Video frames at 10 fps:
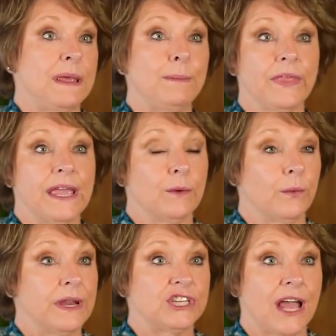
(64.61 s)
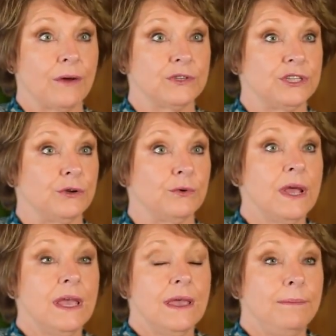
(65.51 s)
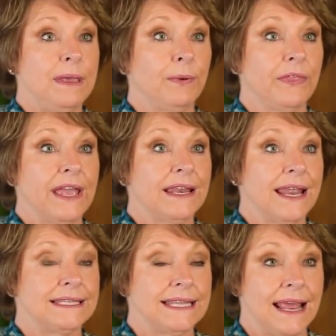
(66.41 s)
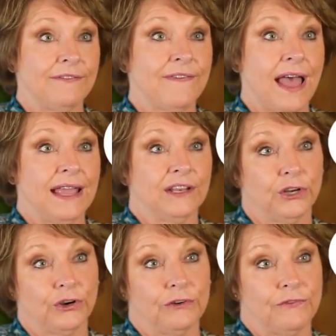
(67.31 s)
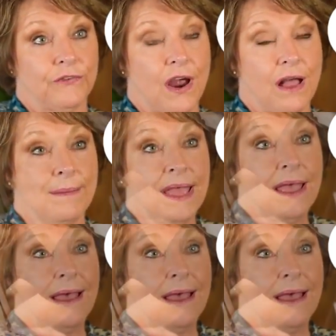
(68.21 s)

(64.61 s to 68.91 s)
people they can reach out to, people they can identify and learn from.